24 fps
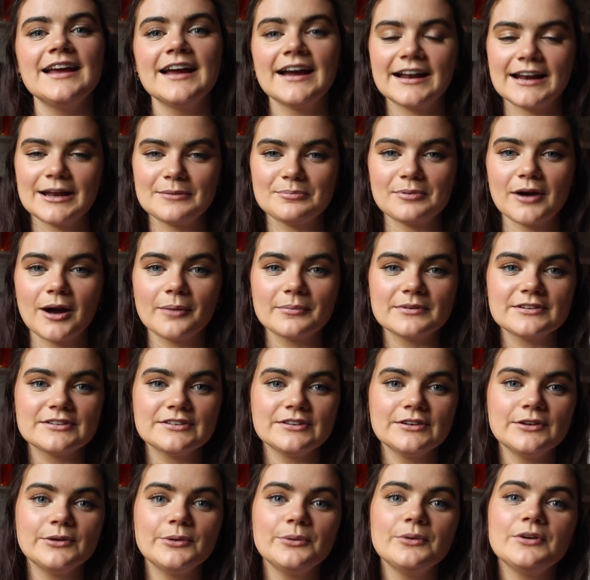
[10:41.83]
and I promise
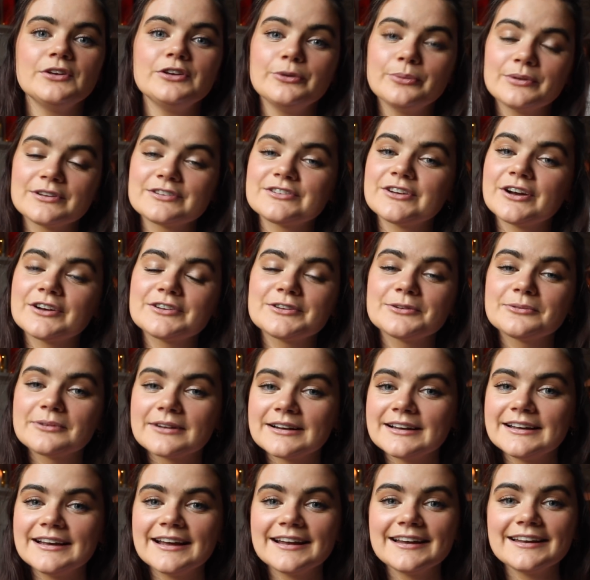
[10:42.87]
you, you will start to
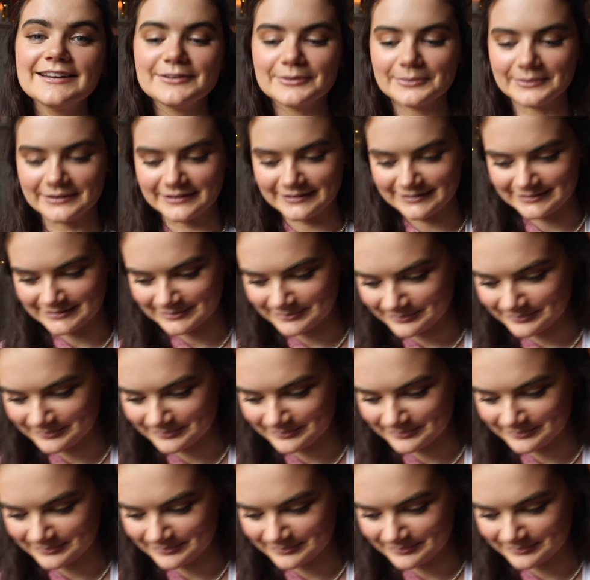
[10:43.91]
really get into it.